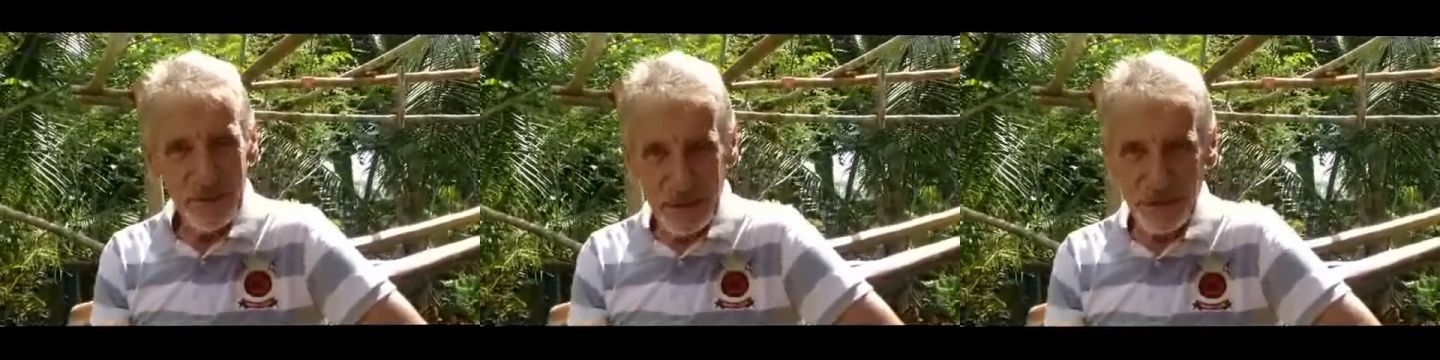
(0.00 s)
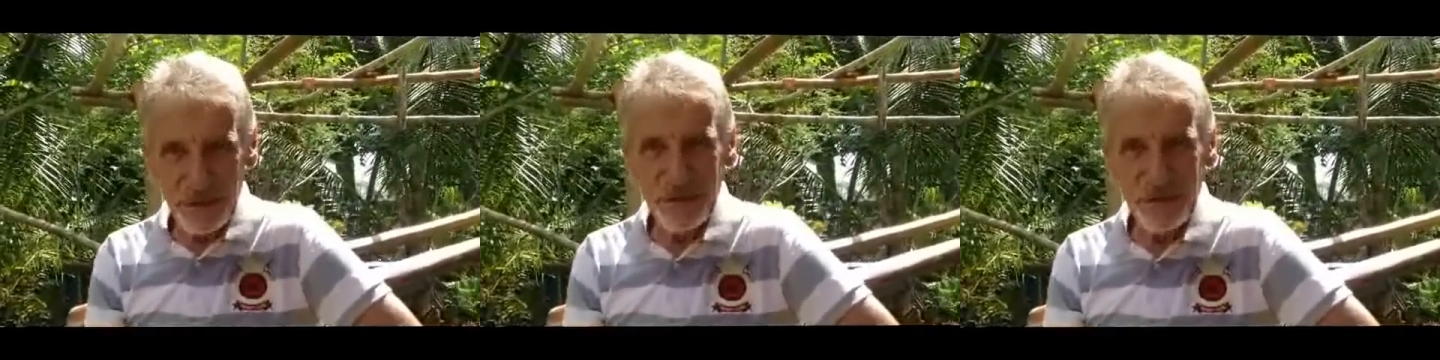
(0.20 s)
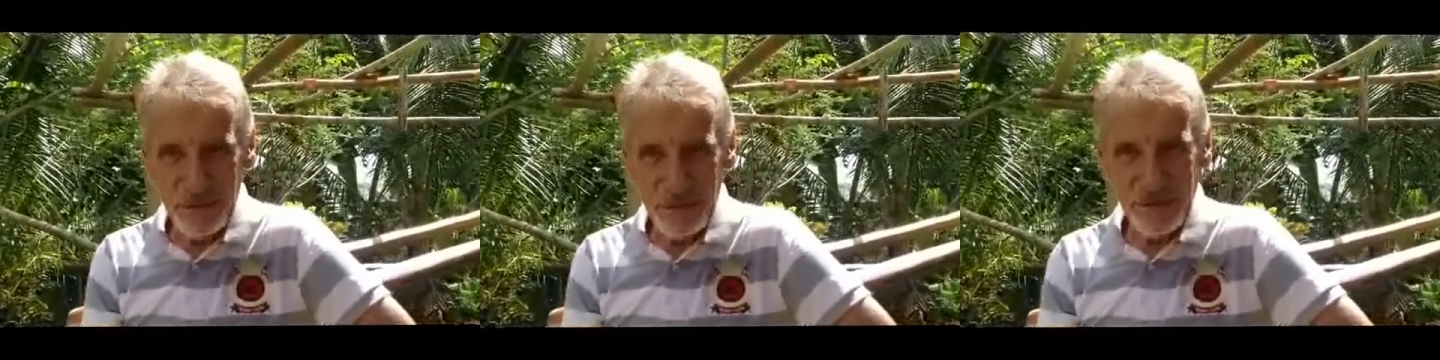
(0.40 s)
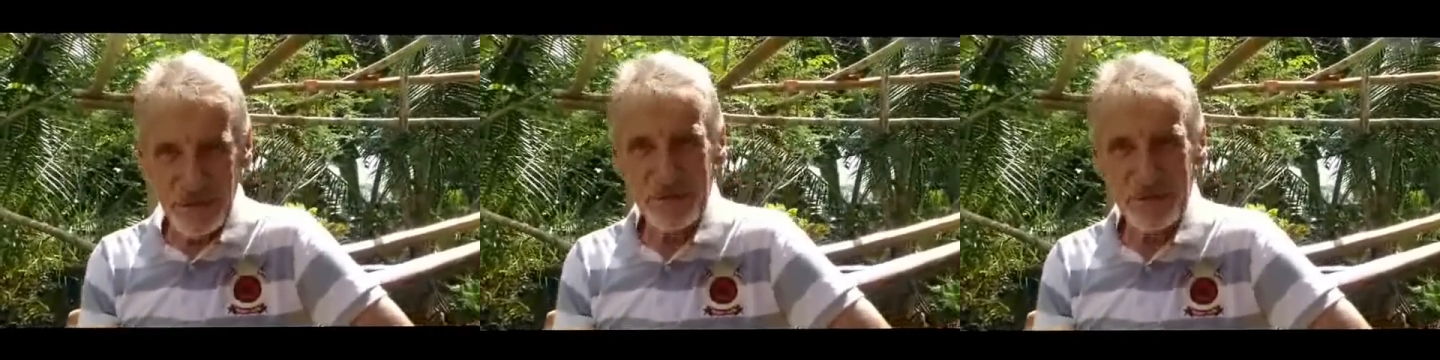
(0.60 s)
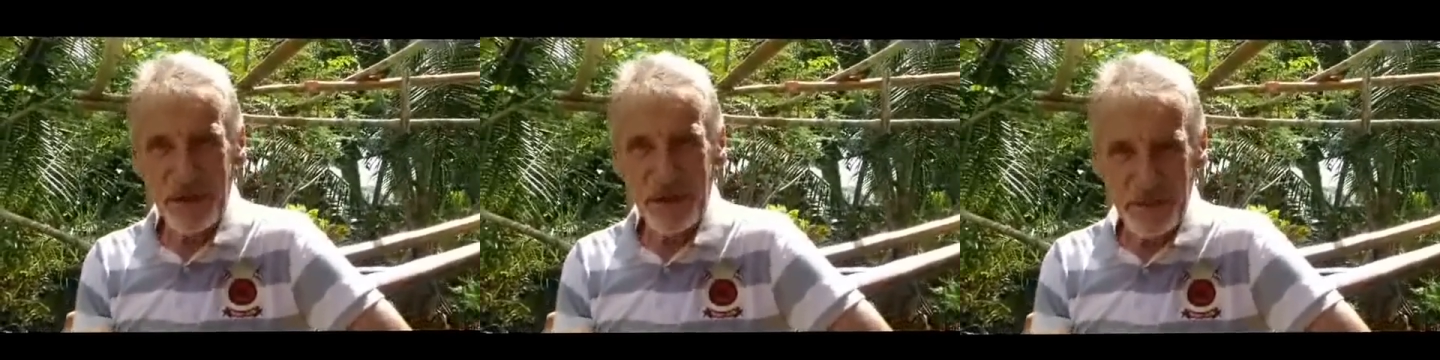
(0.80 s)
we could have
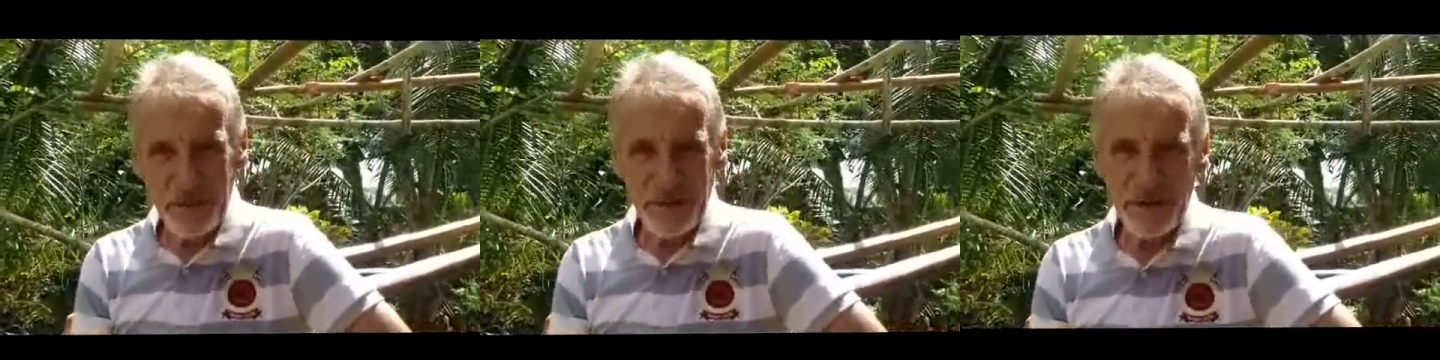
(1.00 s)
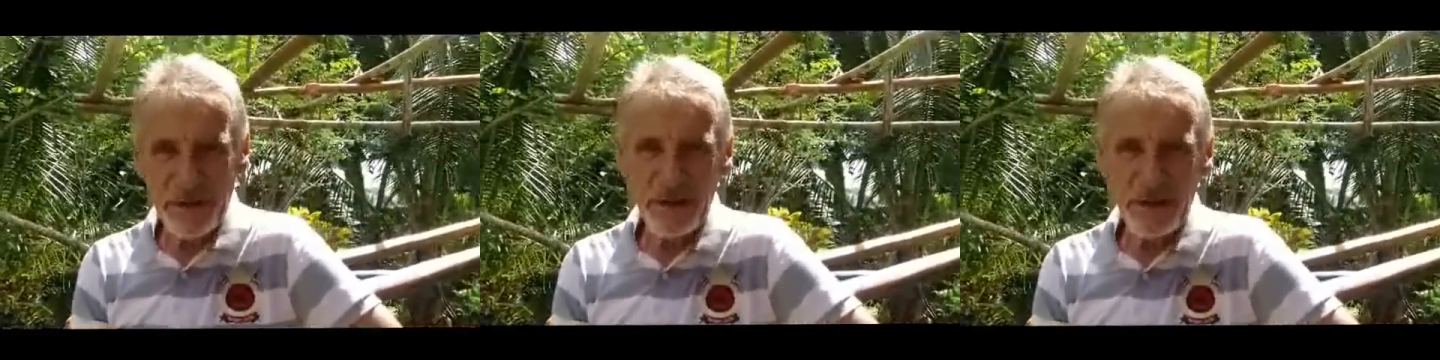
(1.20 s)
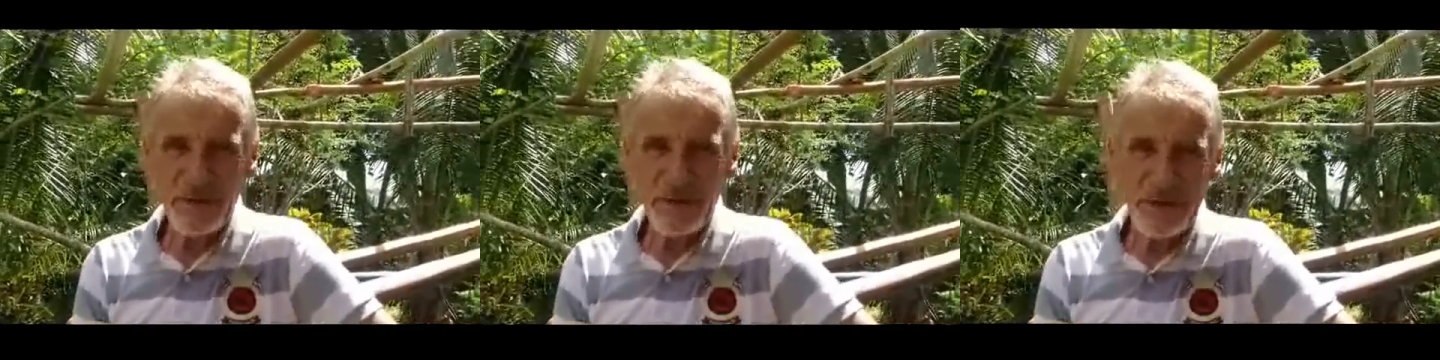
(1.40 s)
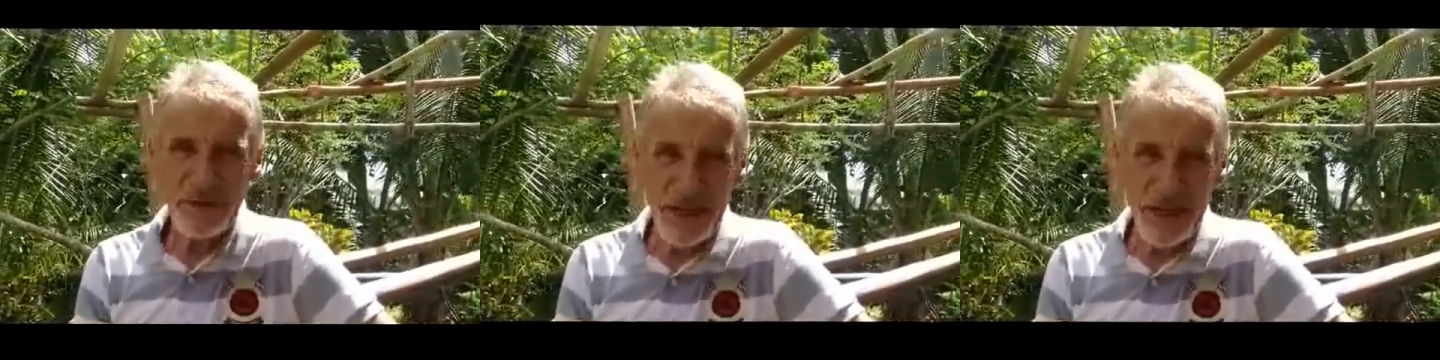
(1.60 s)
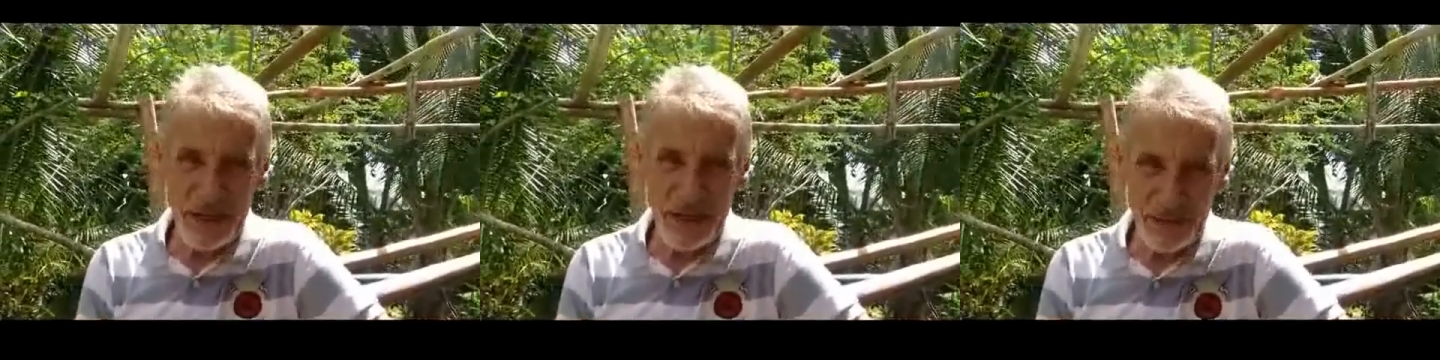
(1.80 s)
lost my
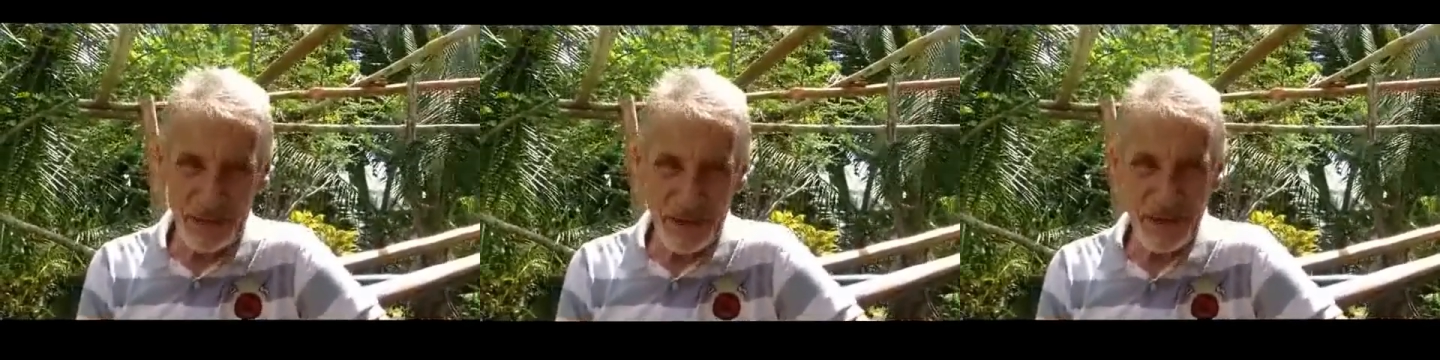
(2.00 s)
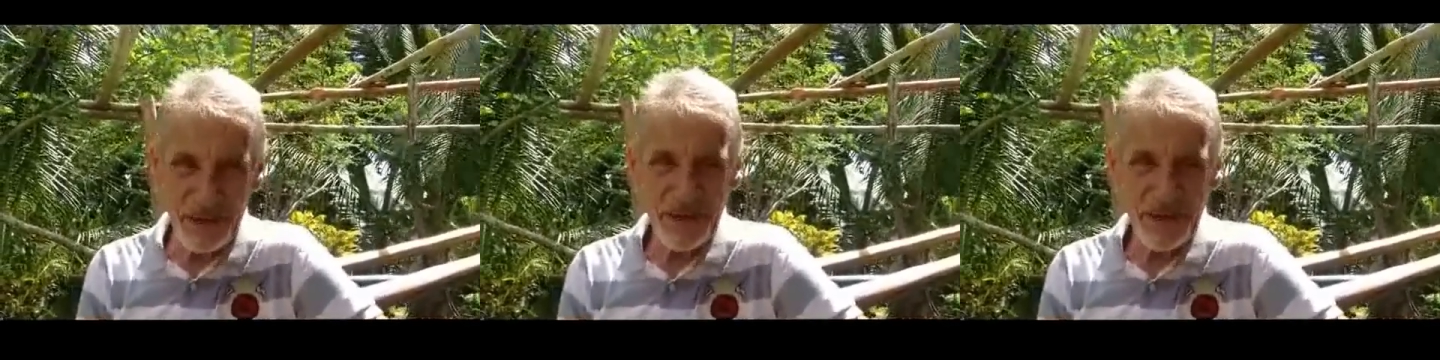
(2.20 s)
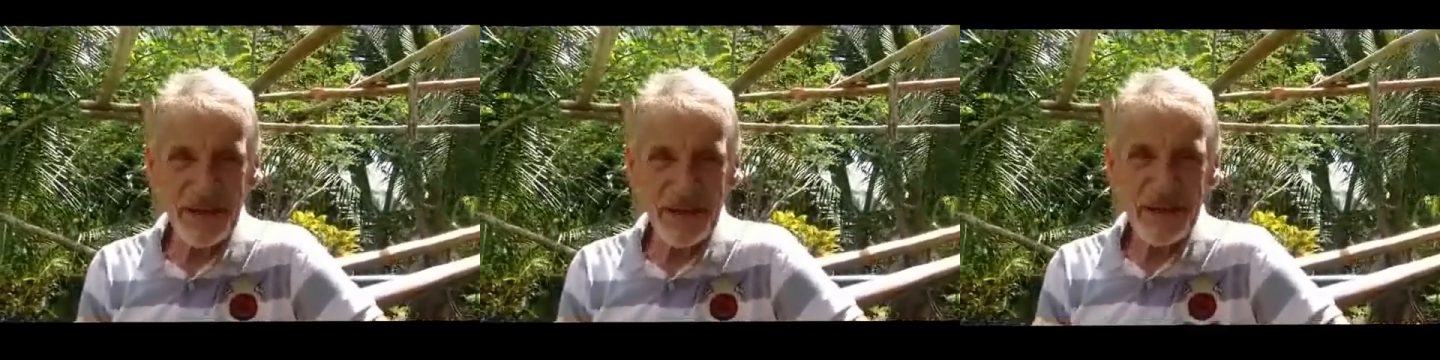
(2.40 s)
mother-in-law's house.